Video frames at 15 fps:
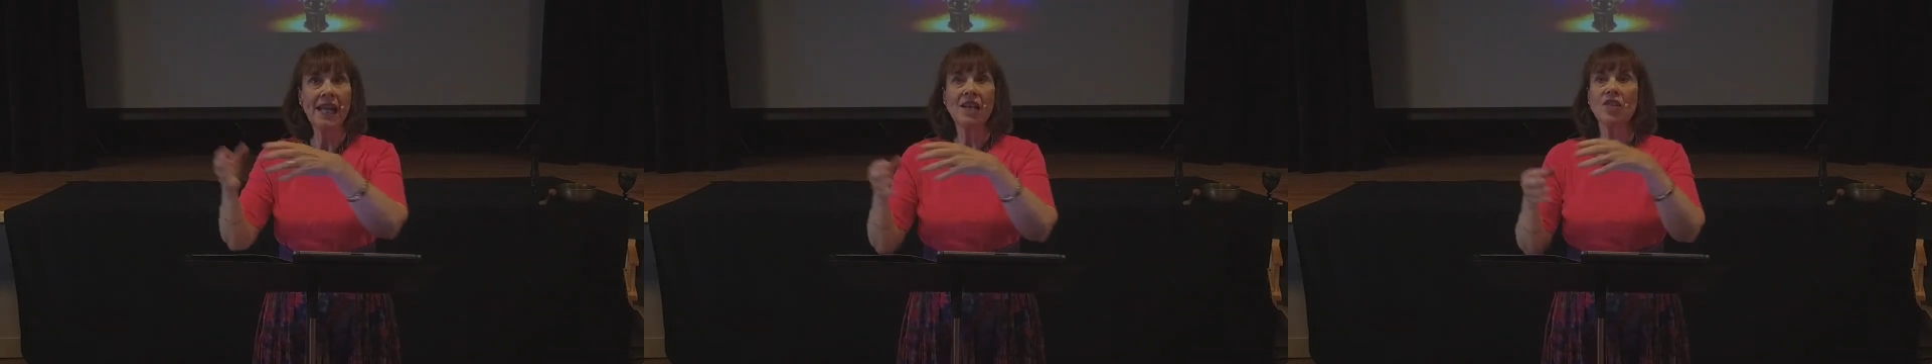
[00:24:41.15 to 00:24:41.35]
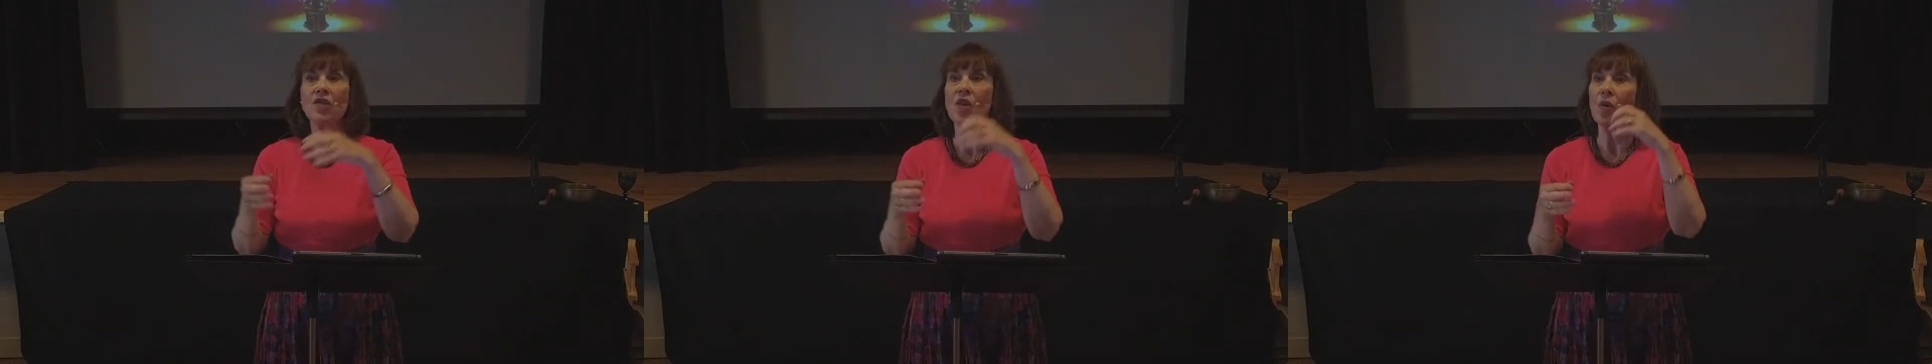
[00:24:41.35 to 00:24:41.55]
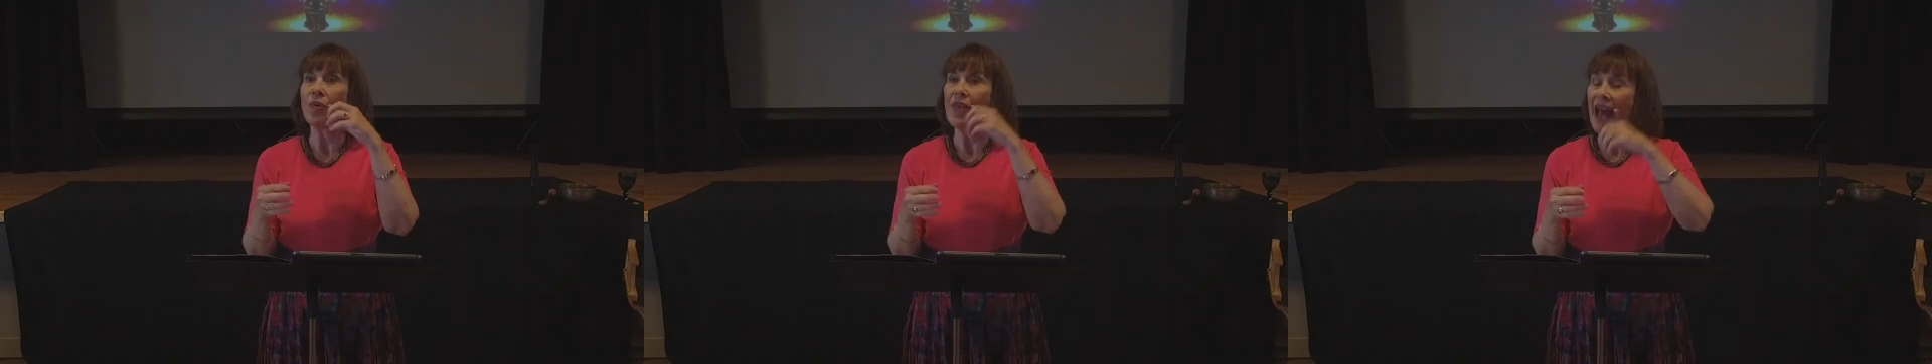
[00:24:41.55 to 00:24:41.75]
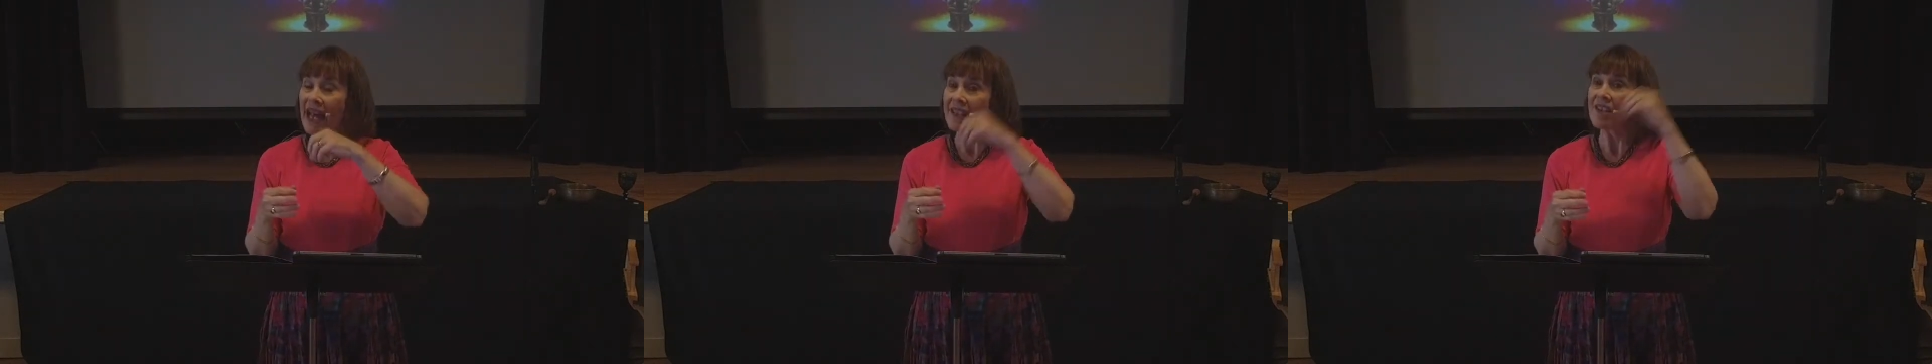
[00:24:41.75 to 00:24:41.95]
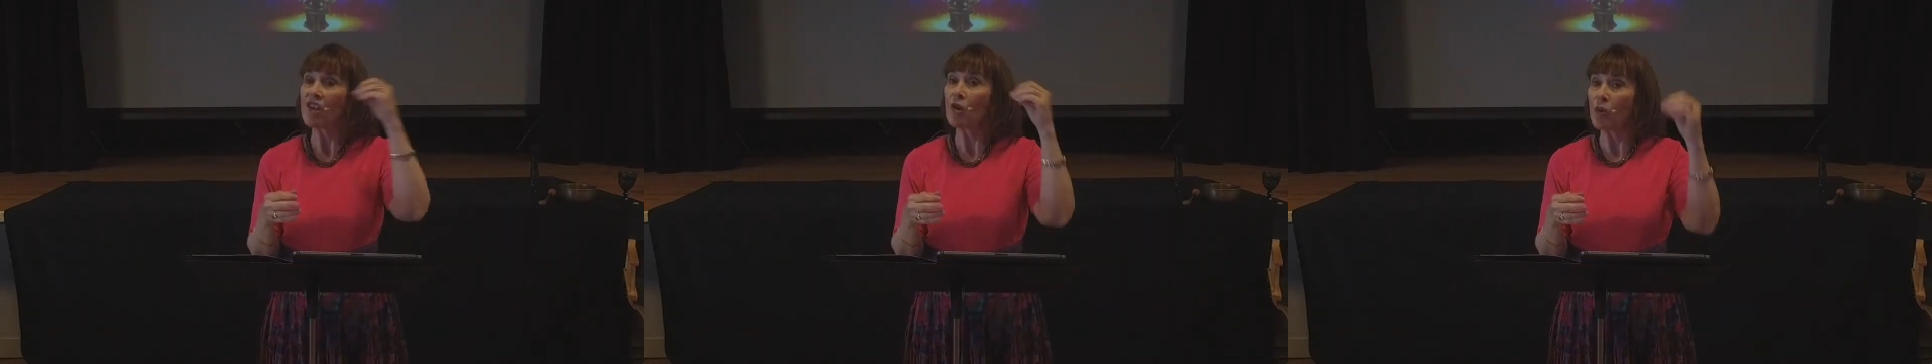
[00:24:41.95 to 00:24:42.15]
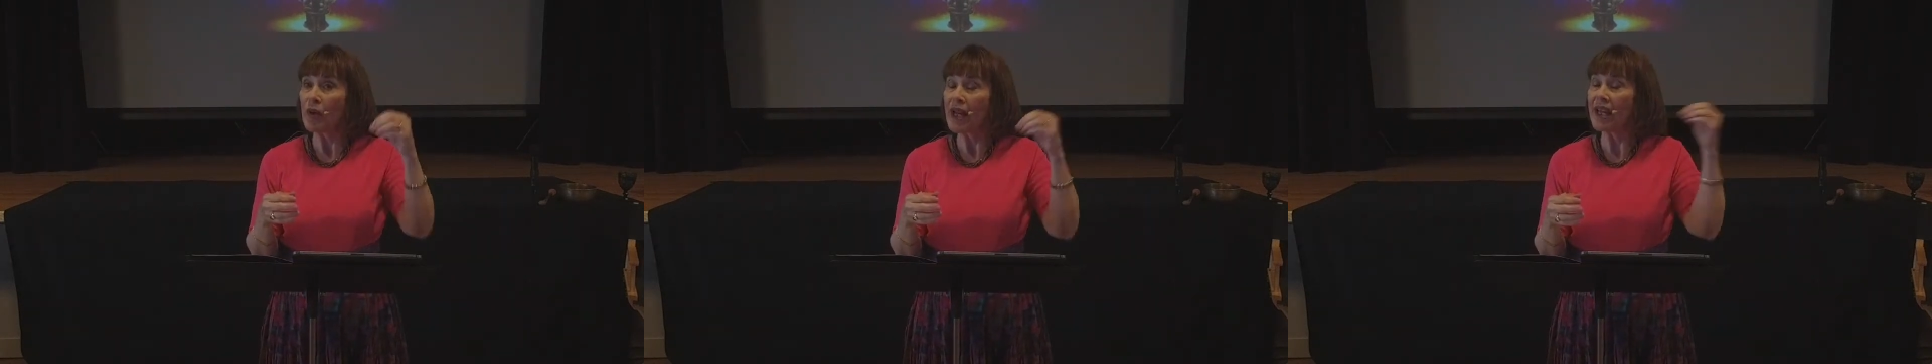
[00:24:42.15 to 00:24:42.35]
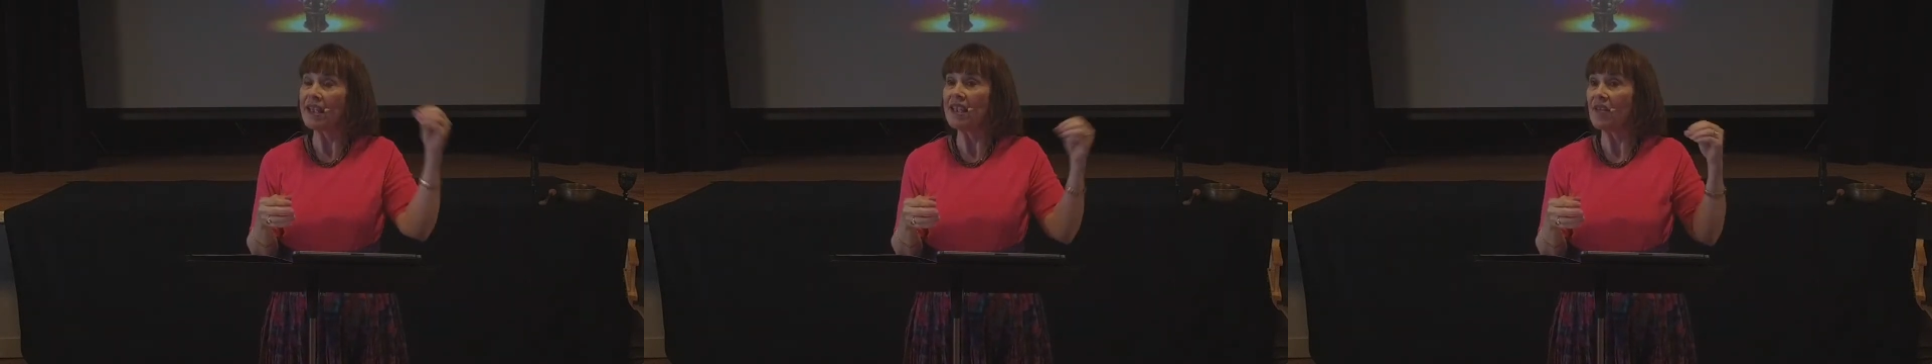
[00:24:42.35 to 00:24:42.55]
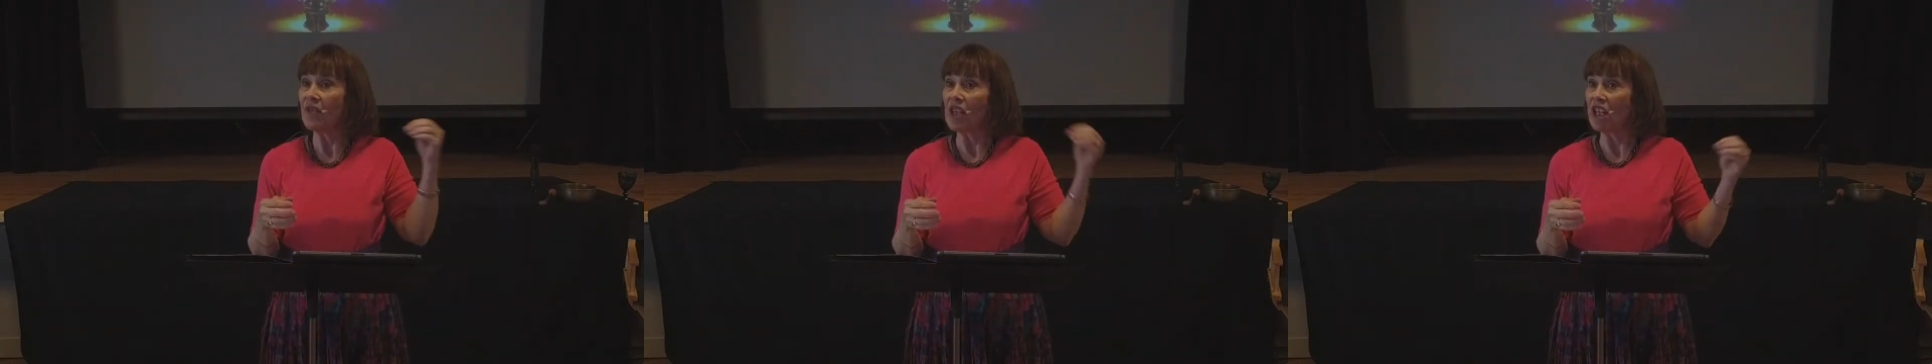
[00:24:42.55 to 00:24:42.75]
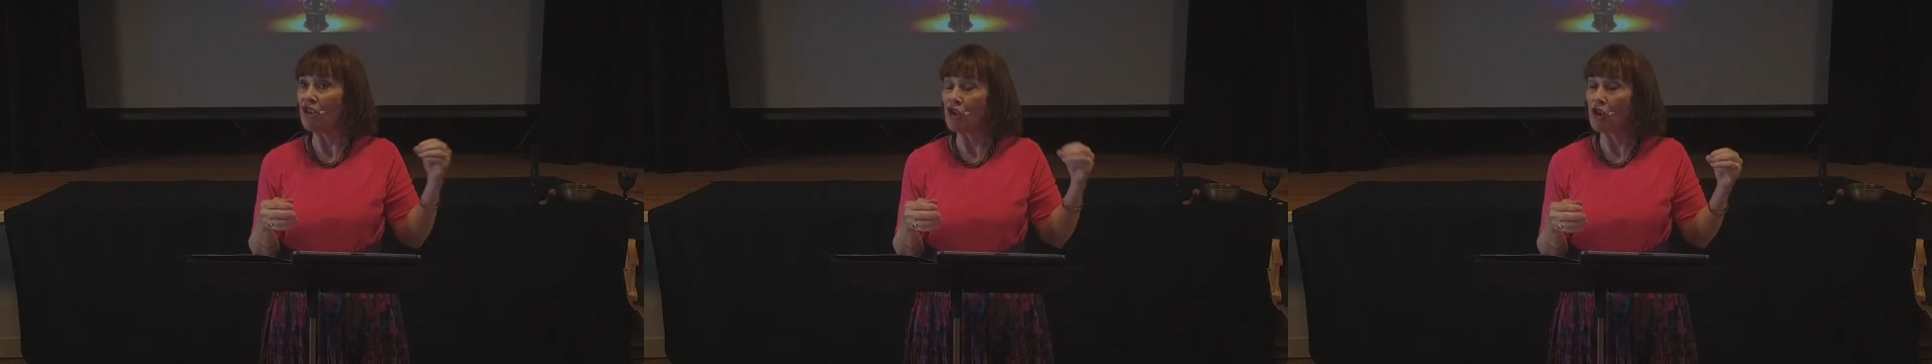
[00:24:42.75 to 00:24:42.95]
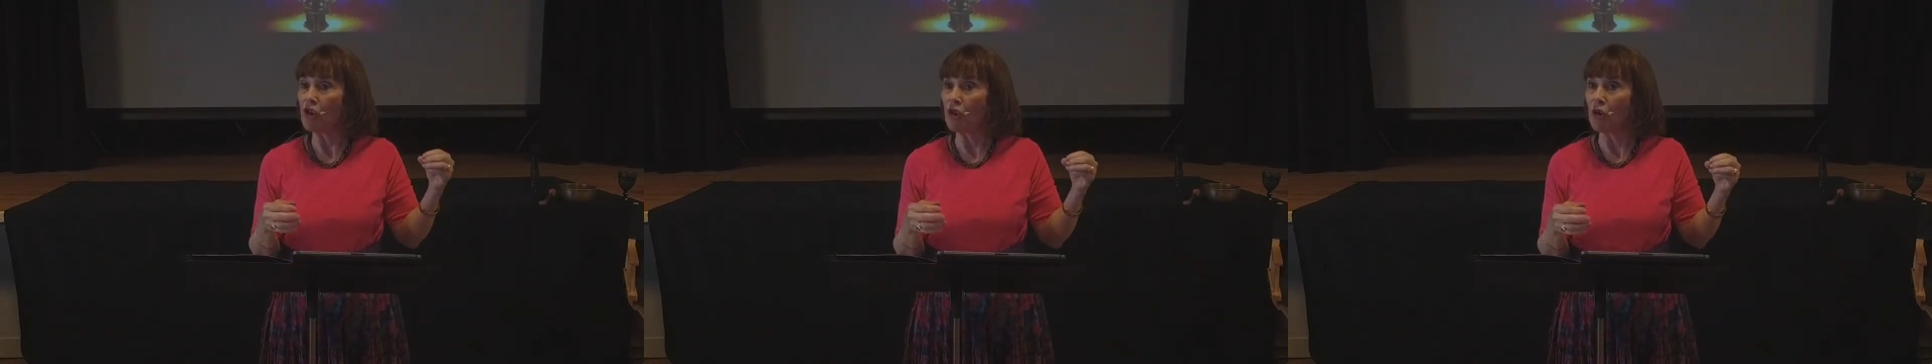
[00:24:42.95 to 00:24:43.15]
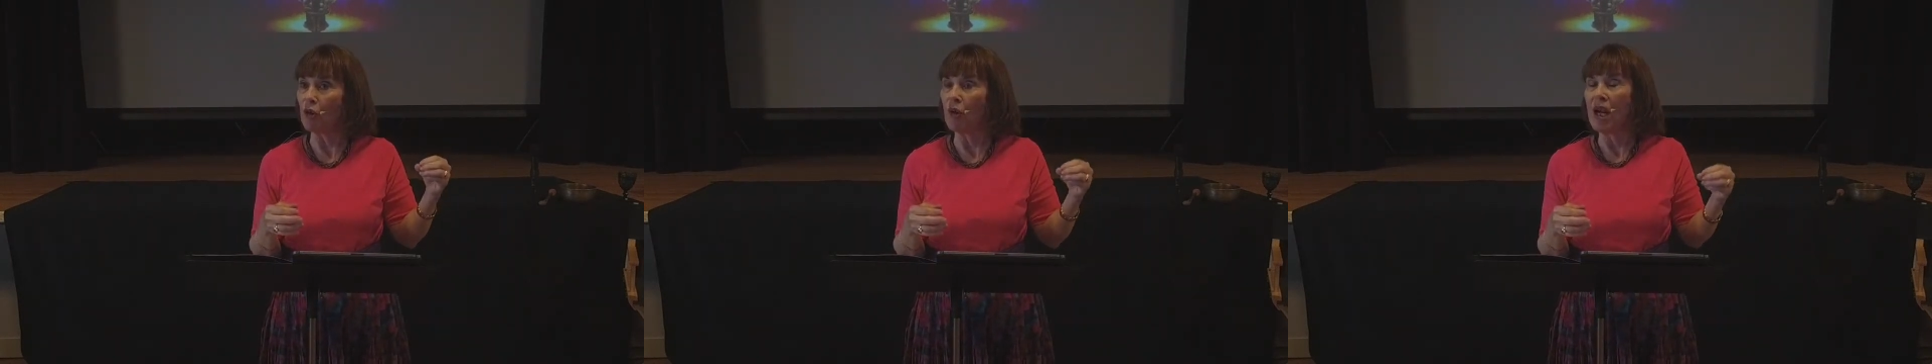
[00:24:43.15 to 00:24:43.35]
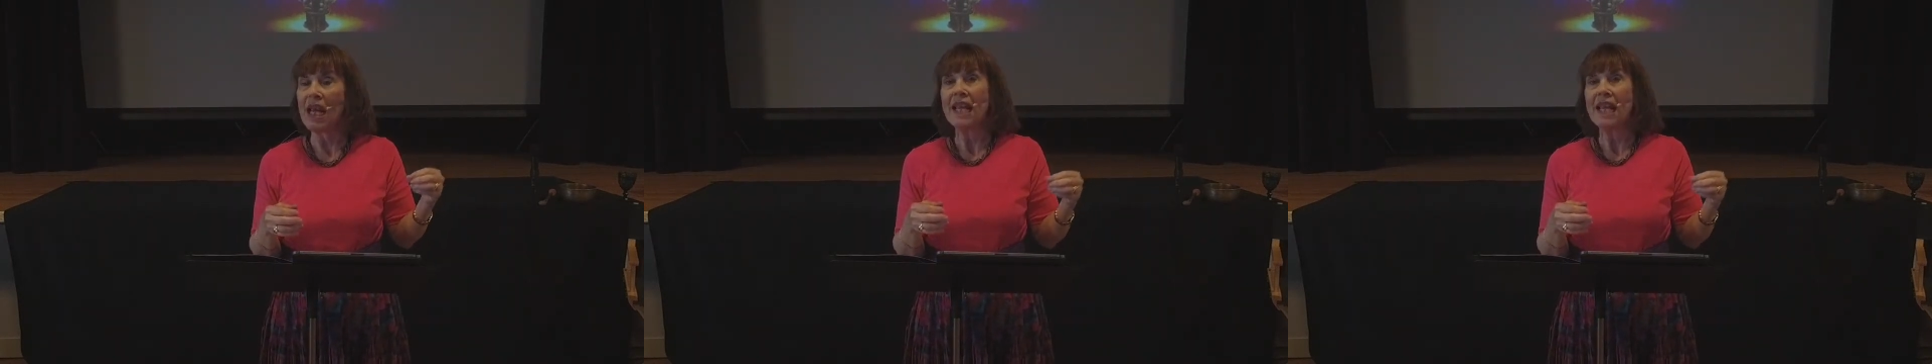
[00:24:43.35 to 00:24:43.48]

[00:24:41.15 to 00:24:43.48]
So that's a creativity too.